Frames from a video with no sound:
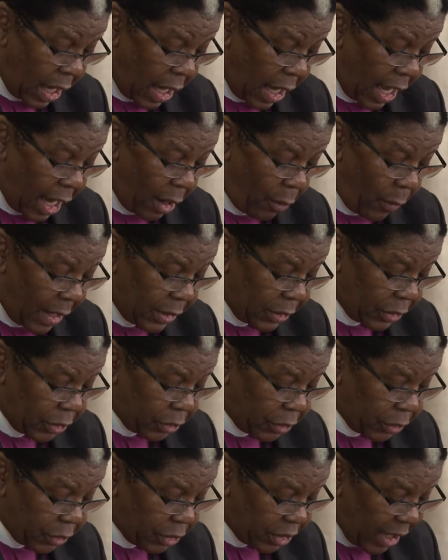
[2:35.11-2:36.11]
I
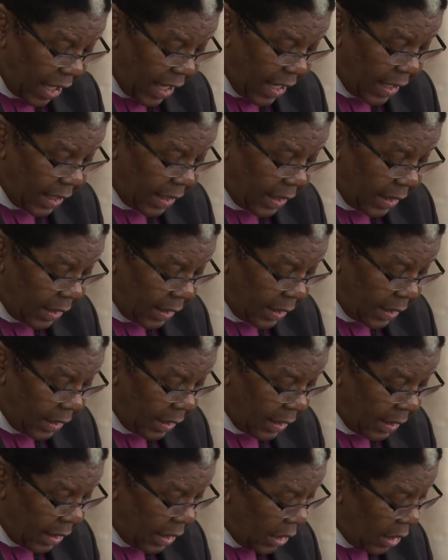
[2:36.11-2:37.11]
want to say
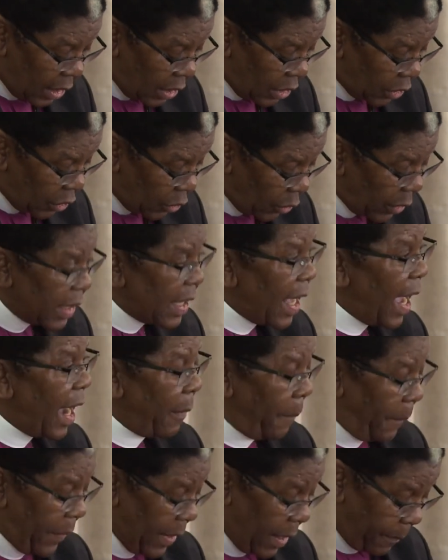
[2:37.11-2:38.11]
to the
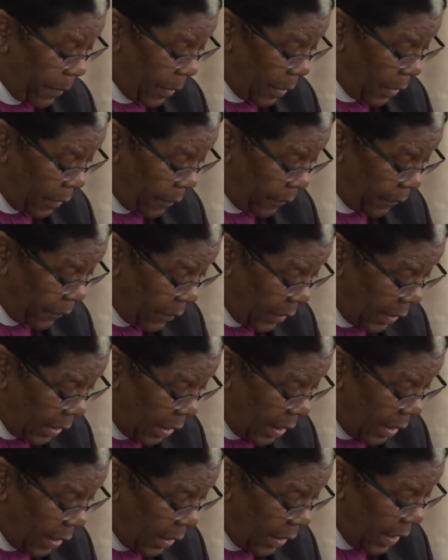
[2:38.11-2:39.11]
young people
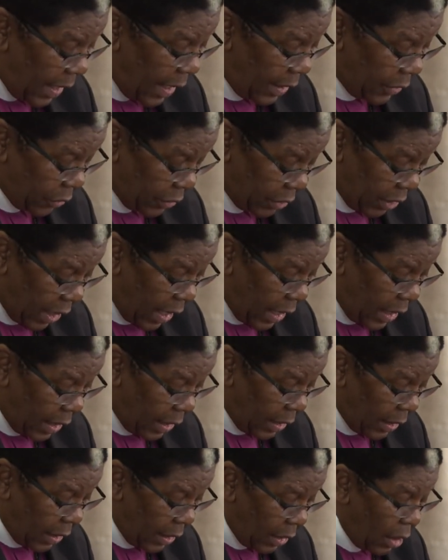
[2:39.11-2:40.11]
here
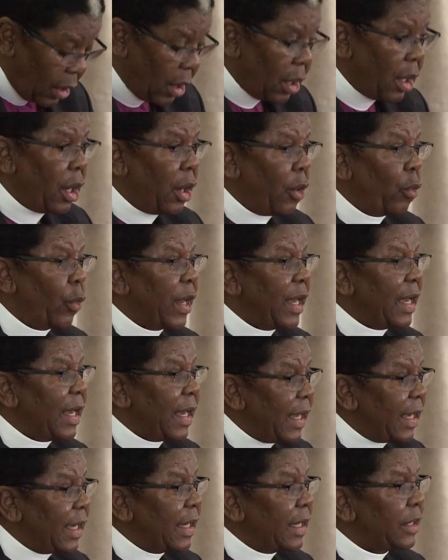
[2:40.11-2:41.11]
today, we
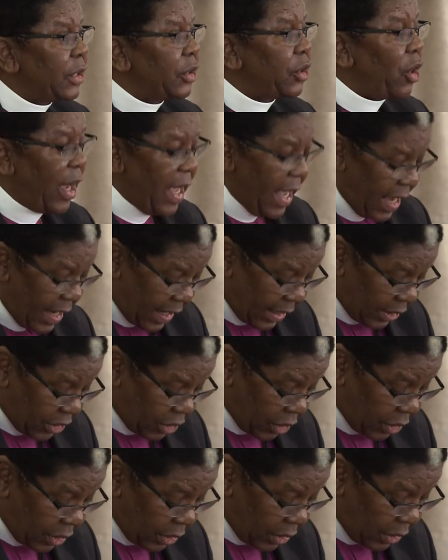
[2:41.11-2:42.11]
need your
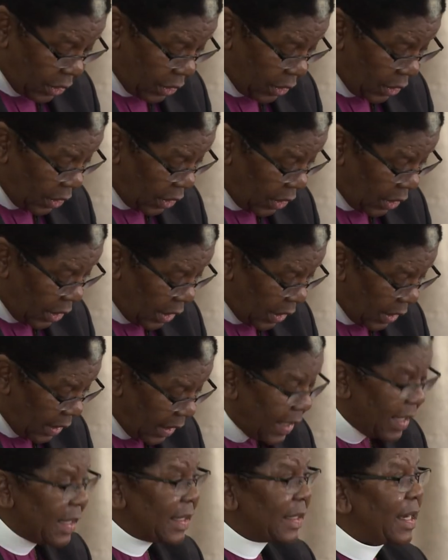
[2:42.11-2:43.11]
energy,
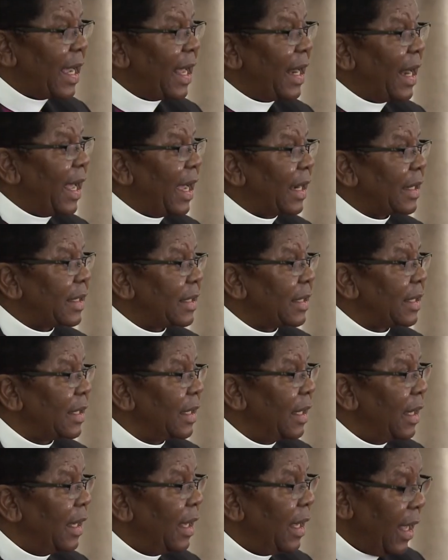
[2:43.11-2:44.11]
intellect,
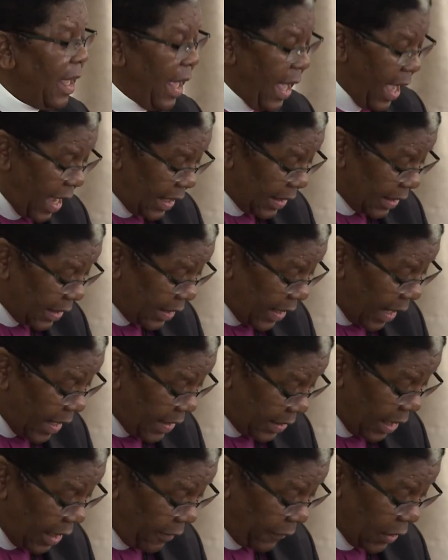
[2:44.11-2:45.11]
and
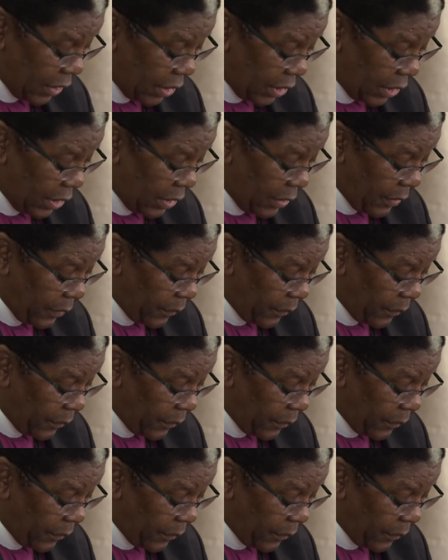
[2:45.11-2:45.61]
creativity.